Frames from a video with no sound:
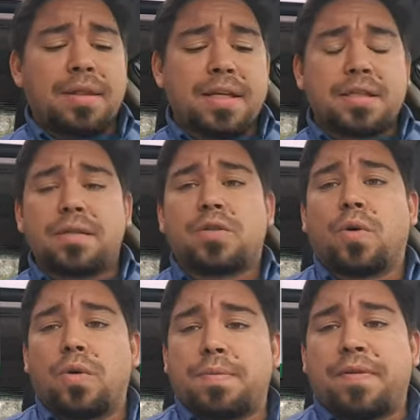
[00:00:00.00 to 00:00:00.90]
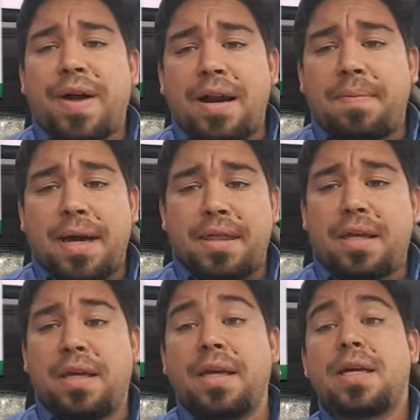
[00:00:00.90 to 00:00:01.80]
This tool is provided by
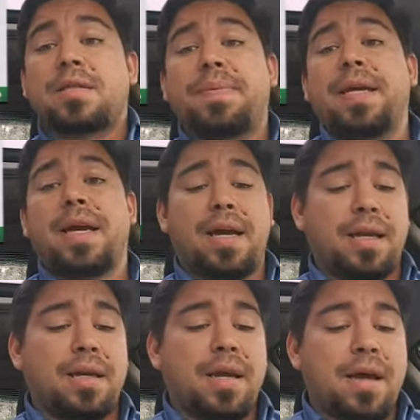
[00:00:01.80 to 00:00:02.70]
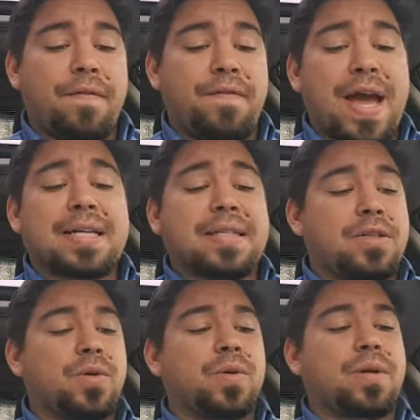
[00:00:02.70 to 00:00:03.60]
the ESPN Fantasy
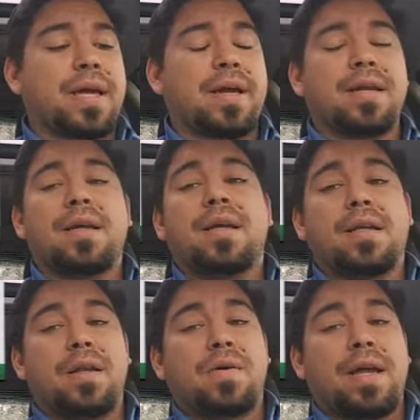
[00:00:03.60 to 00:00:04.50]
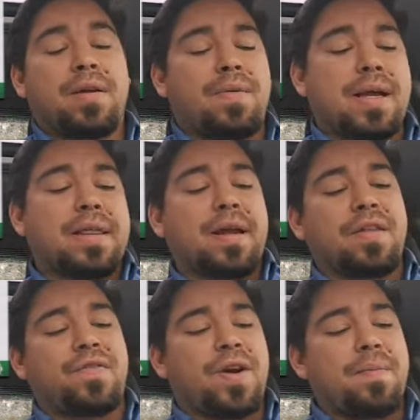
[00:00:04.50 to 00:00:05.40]
Toolkit, located right there
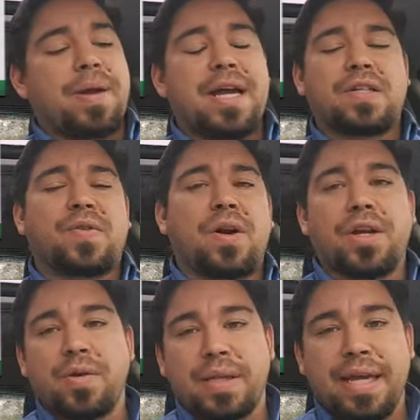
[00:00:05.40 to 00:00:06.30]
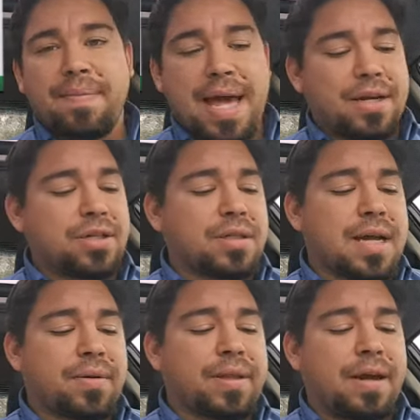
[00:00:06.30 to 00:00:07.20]
on the front page for all you league managers
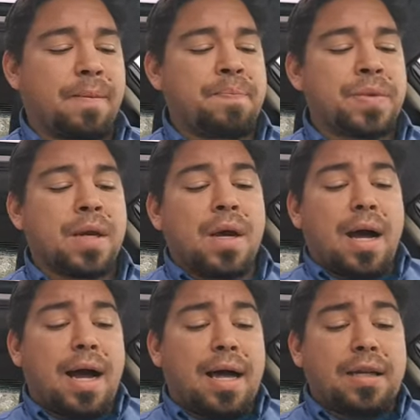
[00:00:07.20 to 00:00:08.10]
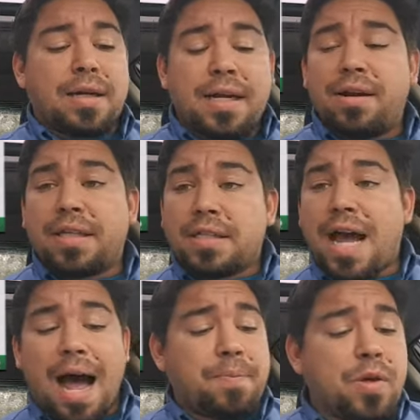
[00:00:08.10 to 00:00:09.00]
out there. Looking here at the
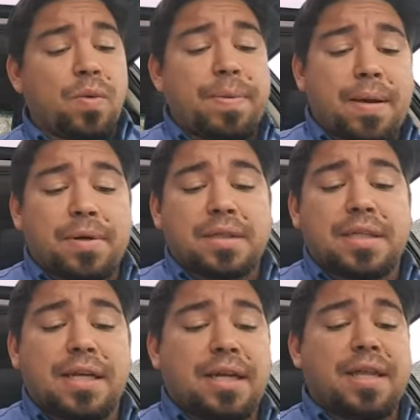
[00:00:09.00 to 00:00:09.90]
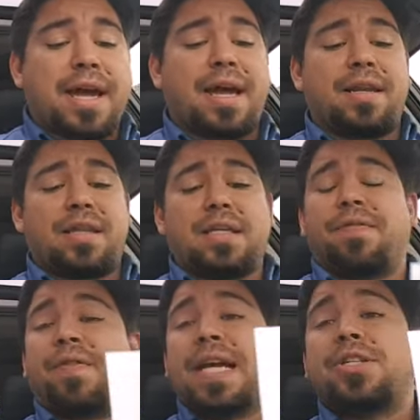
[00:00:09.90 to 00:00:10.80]
top, you will be able to see that the
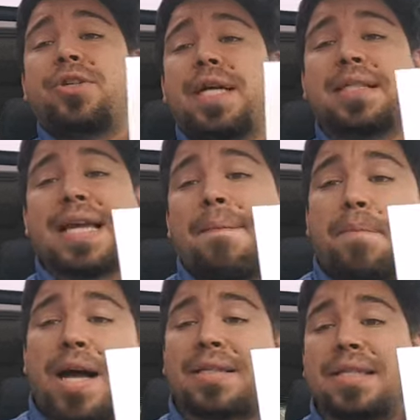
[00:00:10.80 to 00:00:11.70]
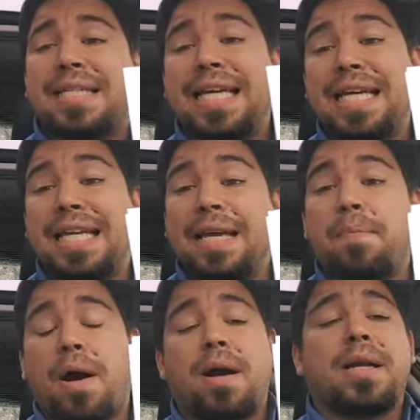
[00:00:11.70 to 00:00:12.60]
Deflatriots and Boston TD
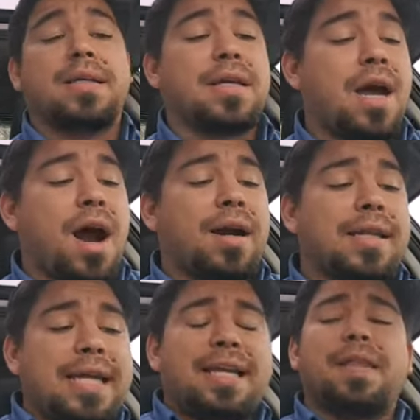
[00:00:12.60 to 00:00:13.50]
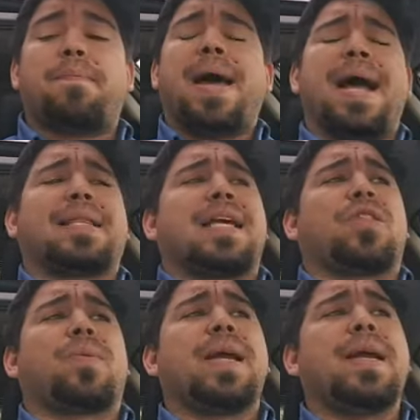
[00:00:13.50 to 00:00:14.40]
parties are leading the pack
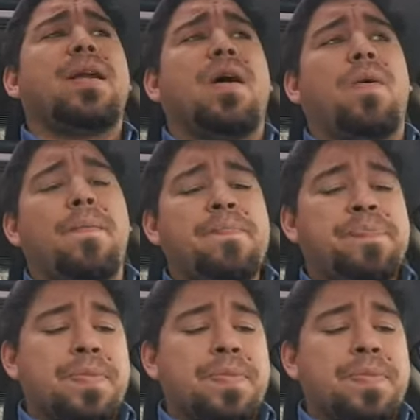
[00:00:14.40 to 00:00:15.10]
at 3-0,